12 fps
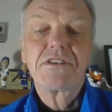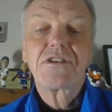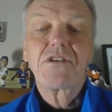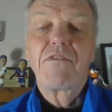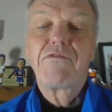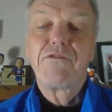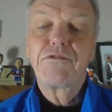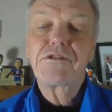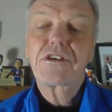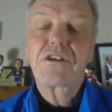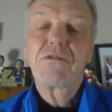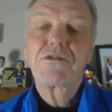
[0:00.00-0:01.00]
So, full
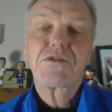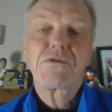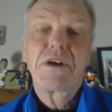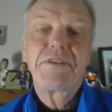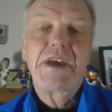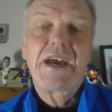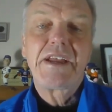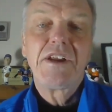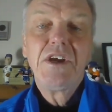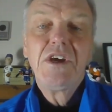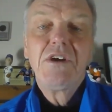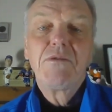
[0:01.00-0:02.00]
disclosure on that,
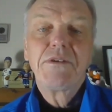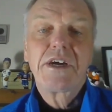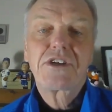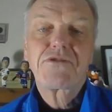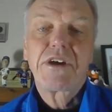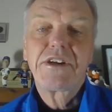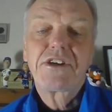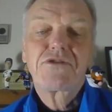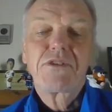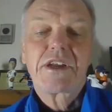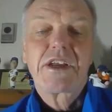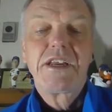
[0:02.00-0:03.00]
we're not trying to
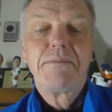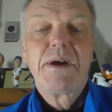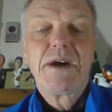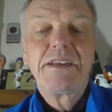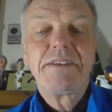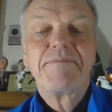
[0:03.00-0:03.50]
trick anybody.